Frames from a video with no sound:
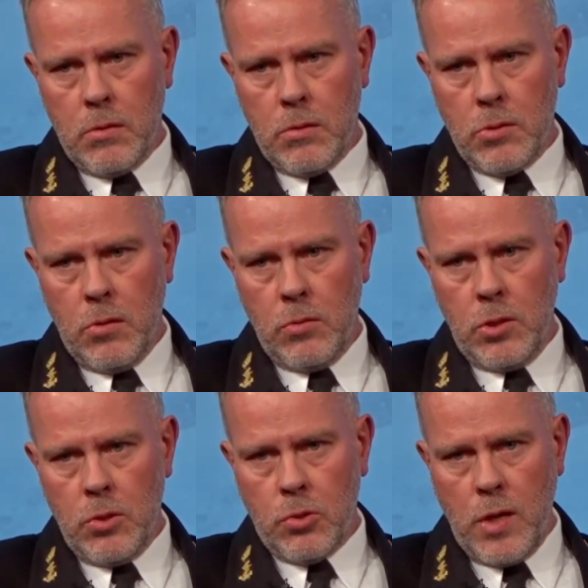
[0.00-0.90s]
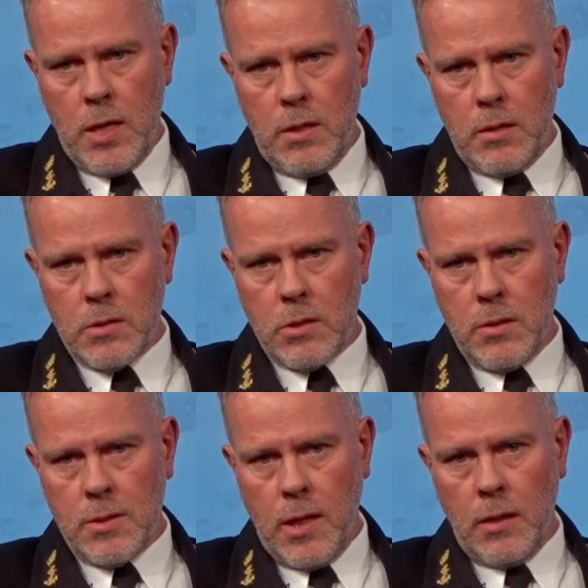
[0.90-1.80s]
So the Ukrainians
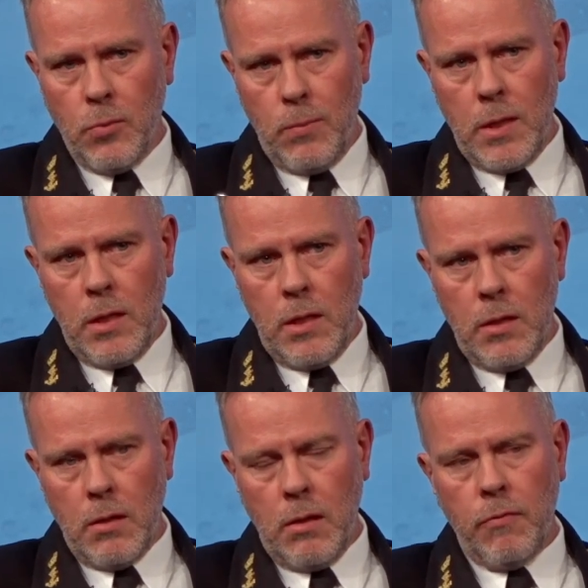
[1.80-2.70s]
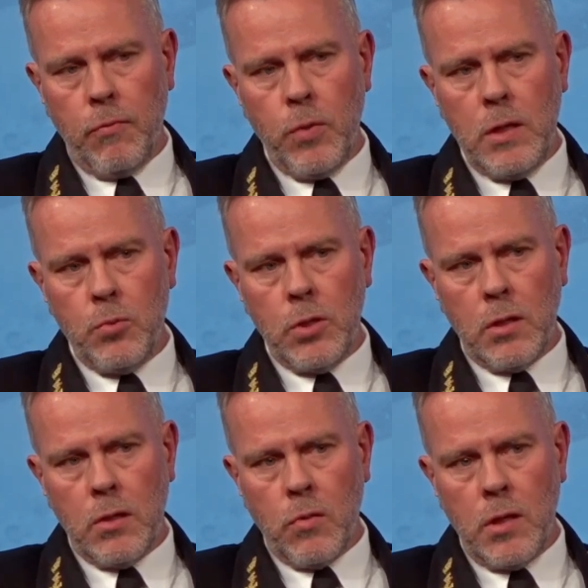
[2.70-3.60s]
say to me that if we would
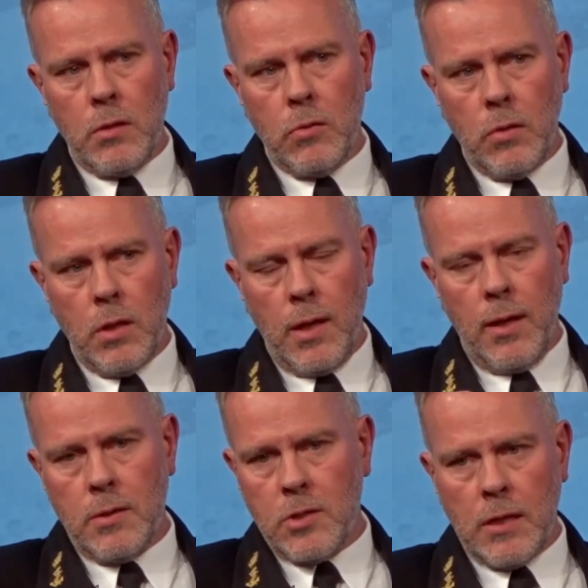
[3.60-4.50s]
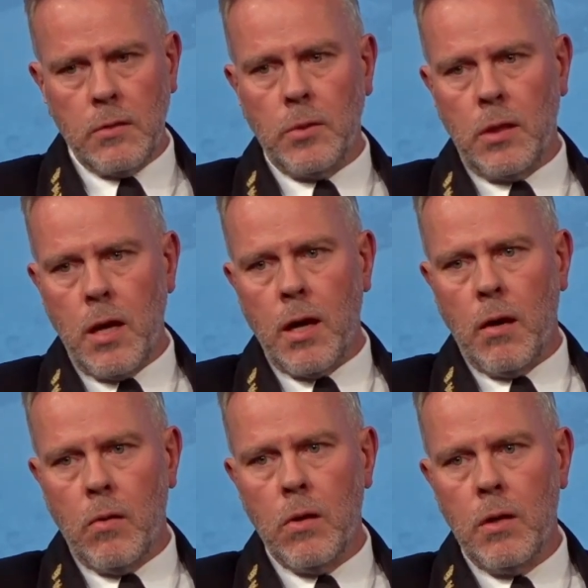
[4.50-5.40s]
agree to a settlement
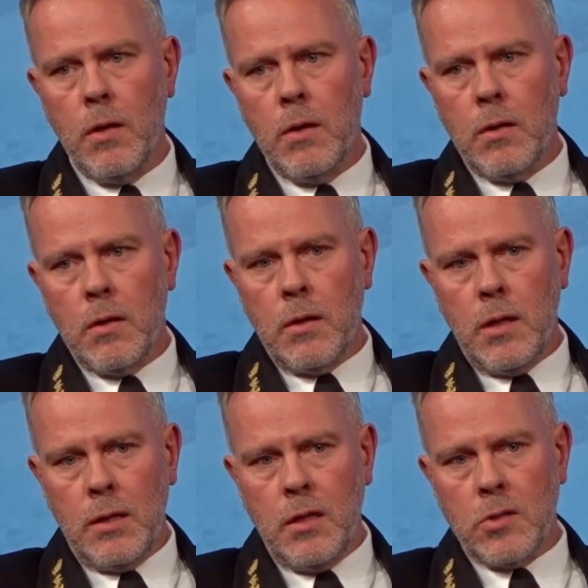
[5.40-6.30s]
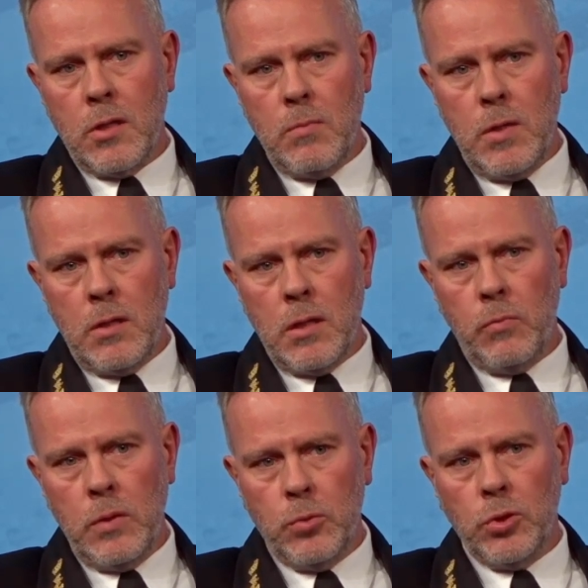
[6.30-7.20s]
now, it doesn't mean that
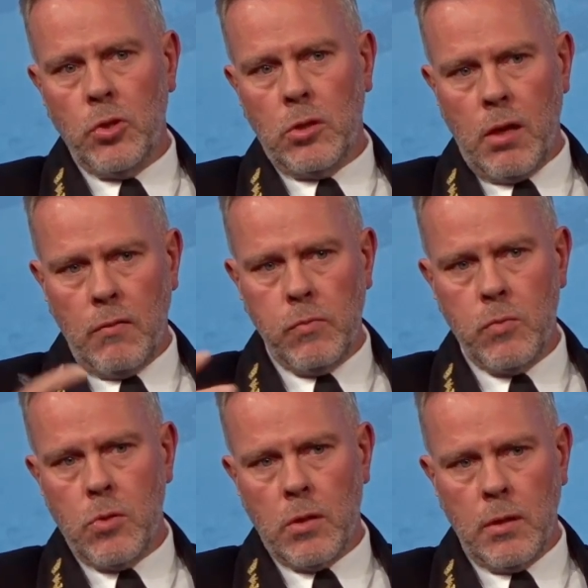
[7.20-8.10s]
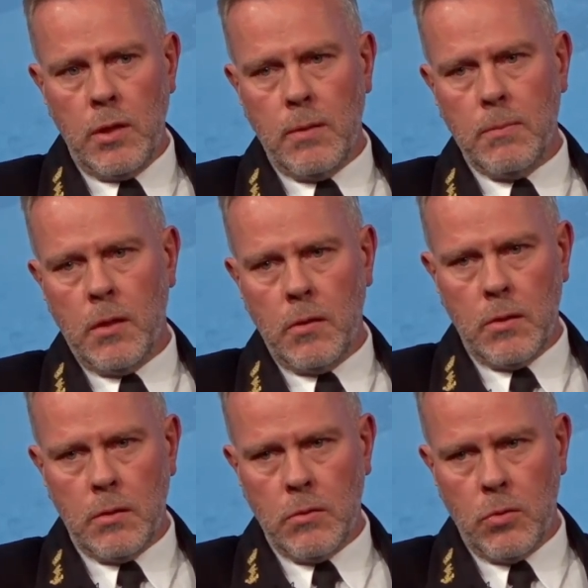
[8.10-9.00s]
we will not have war in a
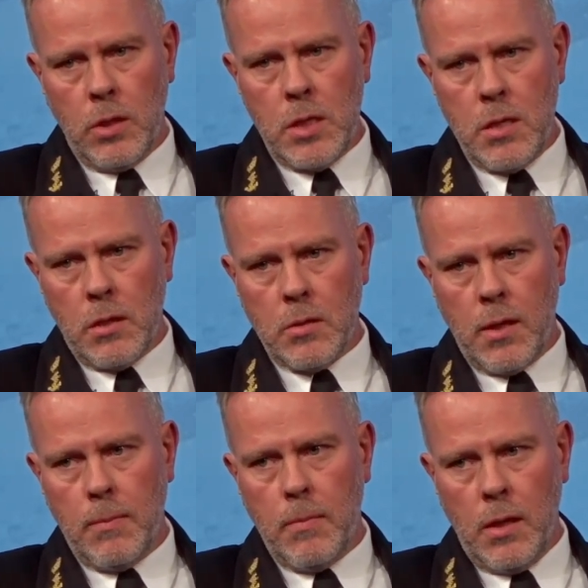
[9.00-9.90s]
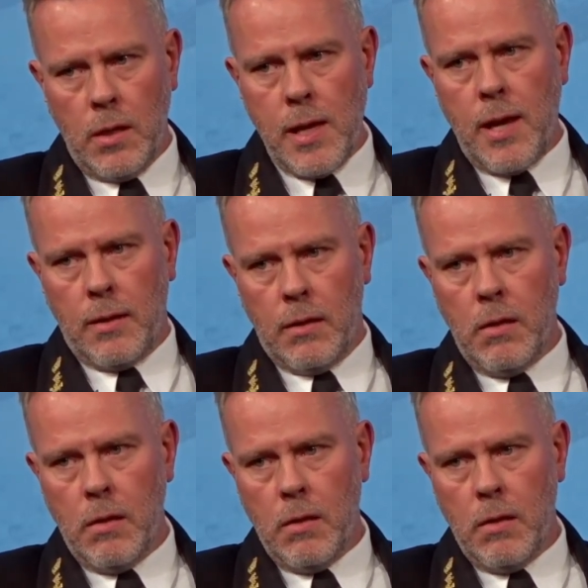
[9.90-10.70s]
month or a year time again.